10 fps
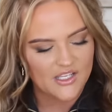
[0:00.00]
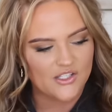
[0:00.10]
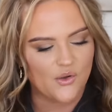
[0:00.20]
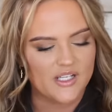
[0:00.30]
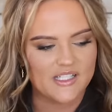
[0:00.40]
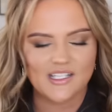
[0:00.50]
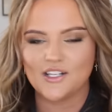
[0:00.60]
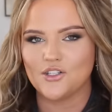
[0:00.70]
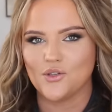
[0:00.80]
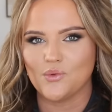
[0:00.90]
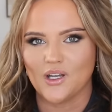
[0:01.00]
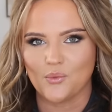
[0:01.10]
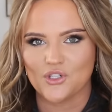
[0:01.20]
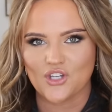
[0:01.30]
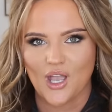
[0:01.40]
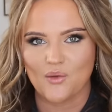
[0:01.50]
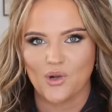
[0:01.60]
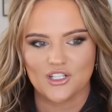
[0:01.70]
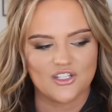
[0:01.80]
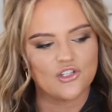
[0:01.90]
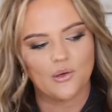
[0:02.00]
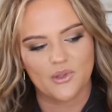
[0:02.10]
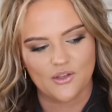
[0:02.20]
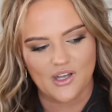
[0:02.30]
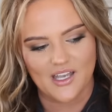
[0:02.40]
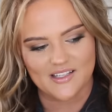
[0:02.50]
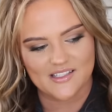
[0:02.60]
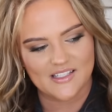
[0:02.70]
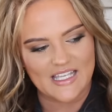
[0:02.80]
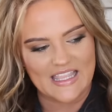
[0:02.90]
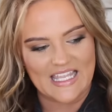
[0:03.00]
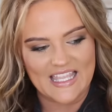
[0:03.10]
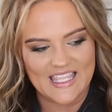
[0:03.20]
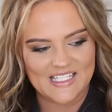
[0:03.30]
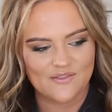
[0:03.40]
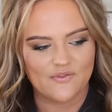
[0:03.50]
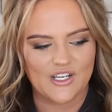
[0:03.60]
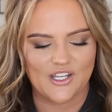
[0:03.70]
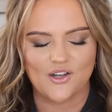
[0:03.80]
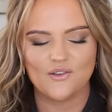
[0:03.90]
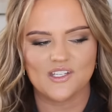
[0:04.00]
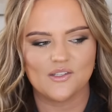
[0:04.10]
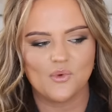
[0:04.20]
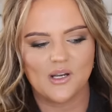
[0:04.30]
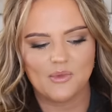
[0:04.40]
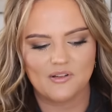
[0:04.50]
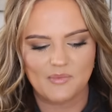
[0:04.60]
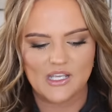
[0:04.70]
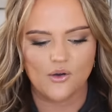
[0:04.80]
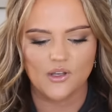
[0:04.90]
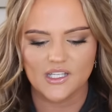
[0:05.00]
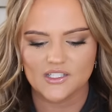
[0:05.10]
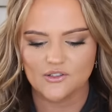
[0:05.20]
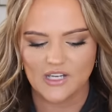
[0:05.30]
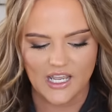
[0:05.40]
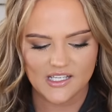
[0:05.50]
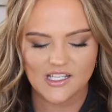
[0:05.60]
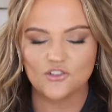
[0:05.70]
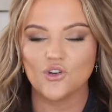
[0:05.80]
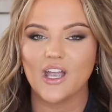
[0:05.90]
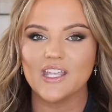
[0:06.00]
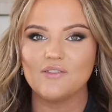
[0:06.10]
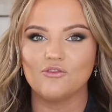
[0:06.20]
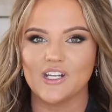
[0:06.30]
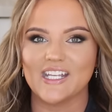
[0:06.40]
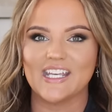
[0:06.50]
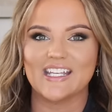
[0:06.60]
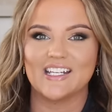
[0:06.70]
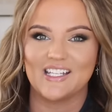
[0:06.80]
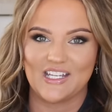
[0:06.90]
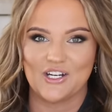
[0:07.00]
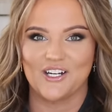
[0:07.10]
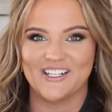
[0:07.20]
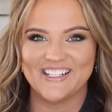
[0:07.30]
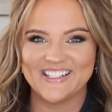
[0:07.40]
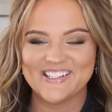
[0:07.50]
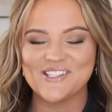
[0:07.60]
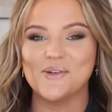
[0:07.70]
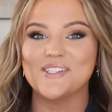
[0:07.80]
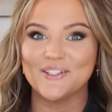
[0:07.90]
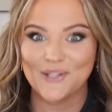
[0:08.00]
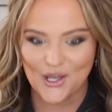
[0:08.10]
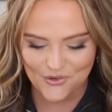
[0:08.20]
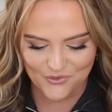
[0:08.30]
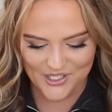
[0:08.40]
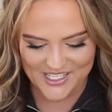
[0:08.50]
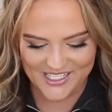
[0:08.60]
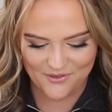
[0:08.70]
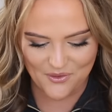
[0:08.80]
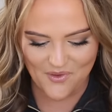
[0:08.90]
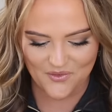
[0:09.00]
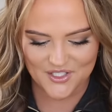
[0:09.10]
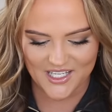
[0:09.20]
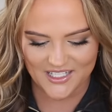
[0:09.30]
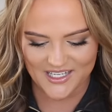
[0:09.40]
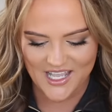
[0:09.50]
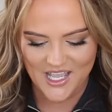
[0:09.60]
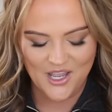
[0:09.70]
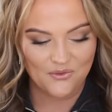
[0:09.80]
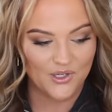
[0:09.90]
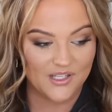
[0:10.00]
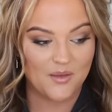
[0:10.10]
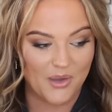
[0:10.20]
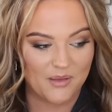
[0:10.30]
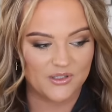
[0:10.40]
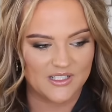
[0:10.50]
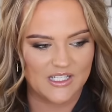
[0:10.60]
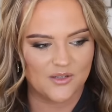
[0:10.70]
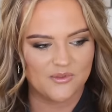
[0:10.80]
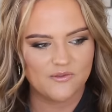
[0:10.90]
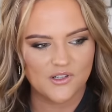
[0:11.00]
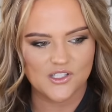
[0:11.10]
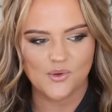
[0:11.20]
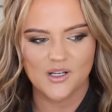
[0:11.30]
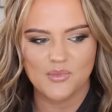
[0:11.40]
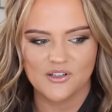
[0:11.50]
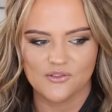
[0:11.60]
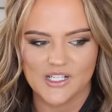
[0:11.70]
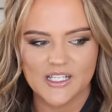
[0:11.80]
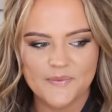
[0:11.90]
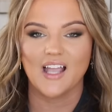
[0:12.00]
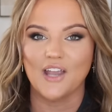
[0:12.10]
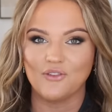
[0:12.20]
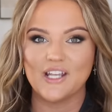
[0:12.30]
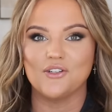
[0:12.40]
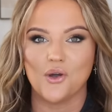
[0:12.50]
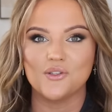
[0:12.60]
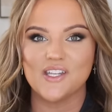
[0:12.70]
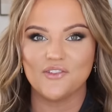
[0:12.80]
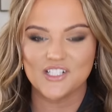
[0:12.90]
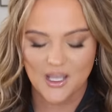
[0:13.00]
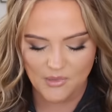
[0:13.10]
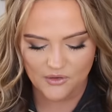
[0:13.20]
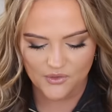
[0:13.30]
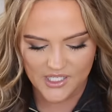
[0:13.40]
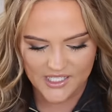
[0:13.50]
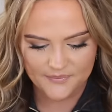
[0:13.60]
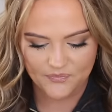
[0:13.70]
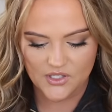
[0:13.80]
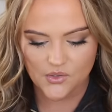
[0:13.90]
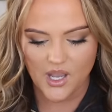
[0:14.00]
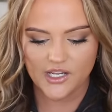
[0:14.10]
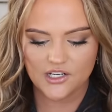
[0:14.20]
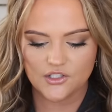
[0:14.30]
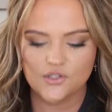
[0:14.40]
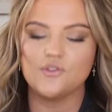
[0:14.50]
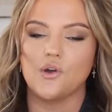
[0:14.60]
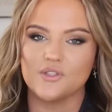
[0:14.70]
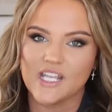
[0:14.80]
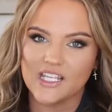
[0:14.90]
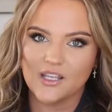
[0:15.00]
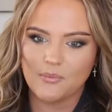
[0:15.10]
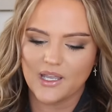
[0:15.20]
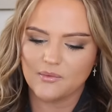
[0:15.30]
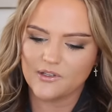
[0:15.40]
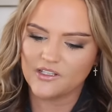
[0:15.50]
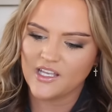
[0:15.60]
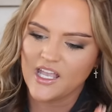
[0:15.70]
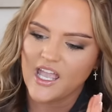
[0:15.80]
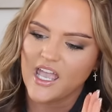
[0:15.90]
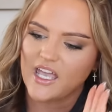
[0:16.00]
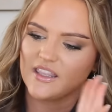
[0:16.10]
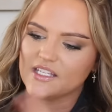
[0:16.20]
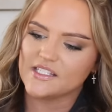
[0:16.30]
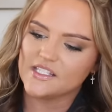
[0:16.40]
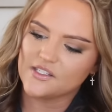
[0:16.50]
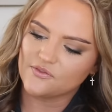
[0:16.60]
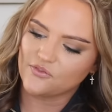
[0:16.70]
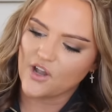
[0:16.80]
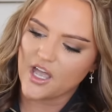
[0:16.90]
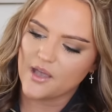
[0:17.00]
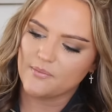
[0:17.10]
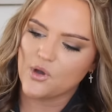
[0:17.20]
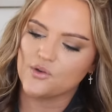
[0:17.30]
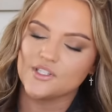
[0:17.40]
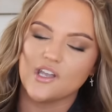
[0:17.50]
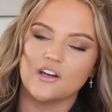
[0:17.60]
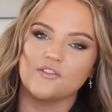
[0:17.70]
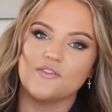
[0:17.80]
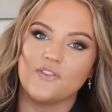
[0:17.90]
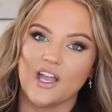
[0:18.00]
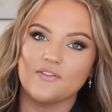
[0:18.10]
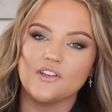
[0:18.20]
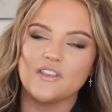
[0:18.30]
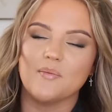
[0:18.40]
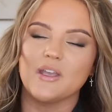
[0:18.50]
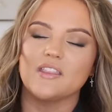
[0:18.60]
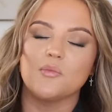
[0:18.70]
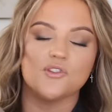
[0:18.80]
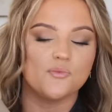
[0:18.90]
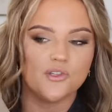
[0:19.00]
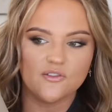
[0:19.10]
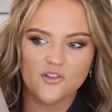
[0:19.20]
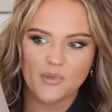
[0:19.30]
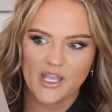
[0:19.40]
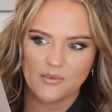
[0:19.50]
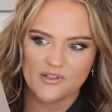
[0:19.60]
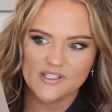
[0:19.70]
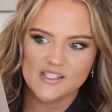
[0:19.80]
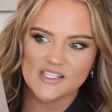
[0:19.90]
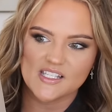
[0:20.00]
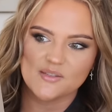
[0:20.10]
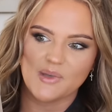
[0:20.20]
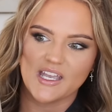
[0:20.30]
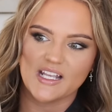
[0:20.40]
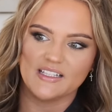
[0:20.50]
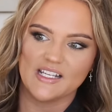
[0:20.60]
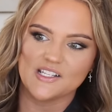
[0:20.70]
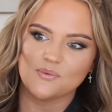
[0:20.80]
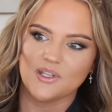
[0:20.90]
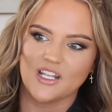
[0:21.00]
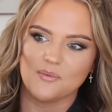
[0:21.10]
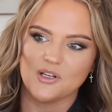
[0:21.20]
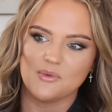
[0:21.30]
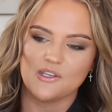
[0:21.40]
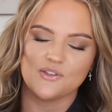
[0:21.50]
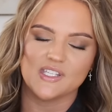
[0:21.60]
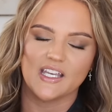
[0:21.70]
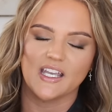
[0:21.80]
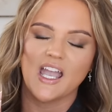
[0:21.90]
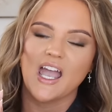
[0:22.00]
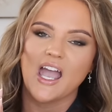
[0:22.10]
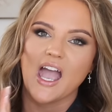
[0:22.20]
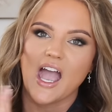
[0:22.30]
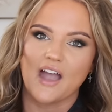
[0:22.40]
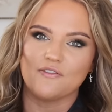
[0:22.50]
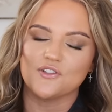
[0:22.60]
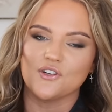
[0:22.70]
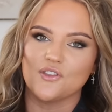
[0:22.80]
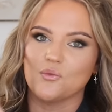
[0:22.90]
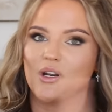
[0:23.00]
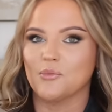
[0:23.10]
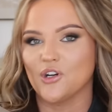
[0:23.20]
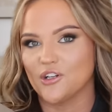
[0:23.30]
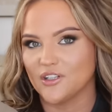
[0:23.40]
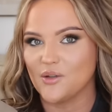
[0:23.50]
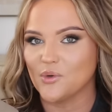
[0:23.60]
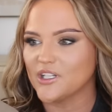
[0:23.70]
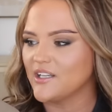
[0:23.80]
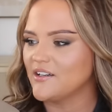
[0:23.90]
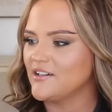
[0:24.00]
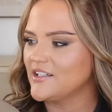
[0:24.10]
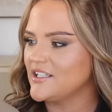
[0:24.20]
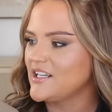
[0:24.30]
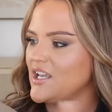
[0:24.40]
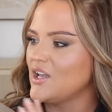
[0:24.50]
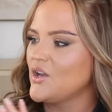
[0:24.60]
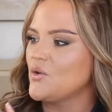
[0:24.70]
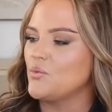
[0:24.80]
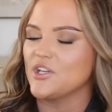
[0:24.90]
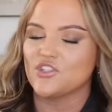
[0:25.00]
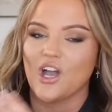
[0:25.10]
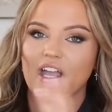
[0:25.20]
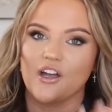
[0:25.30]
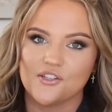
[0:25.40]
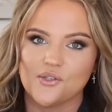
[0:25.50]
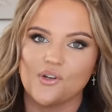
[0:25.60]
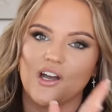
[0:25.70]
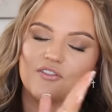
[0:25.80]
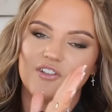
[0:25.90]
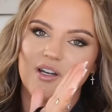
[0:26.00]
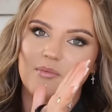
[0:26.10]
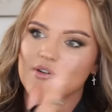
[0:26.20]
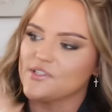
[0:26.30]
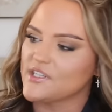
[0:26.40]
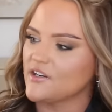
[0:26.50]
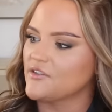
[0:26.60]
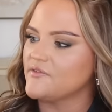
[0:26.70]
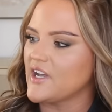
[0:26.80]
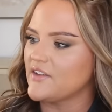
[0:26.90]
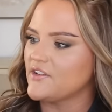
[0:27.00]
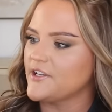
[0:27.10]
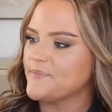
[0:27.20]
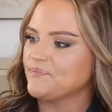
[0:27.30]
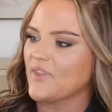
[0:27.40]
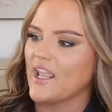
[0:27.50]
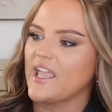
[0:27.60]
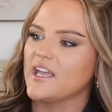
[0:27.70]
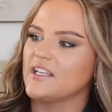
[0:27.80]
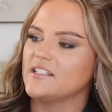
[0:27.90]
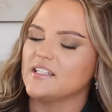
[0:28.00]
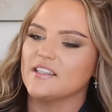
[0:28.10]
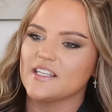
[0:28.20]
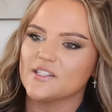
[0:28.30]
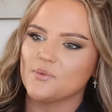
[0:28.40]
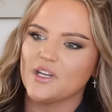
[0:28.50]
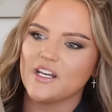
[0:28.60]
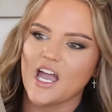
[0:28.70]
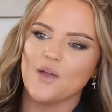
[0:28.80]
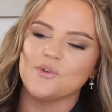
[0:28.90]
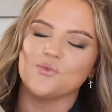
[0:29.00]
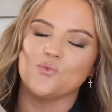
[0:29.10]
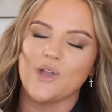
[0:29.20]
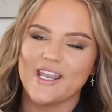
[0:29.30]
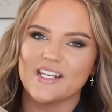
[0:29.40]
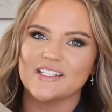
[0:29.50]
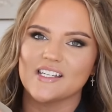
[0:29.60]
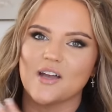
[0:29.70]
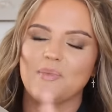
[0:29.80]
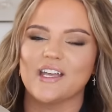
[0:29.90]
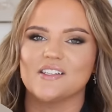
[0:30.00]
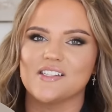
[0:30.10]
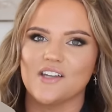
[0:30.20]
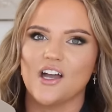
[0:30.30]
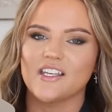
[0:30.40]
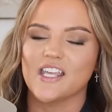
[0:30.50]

So I did get a new one, which I wanted to share with you guys in this video. This is the one I'm going to be going into next. I try reading it in a year. So it's a lot of reading. If you've ever done reading the Bible in a year before, it's quite a bit of reading. I write notes every time I read. So I got a new note-taking Bible, and this is from Hosanna Revival. They make the most beautiful Bibles. This is my latest one that I'm going to be using after the one I'm currently working on, which I also got from Hosanna Revival. And this one, I was waiting to come back in stock.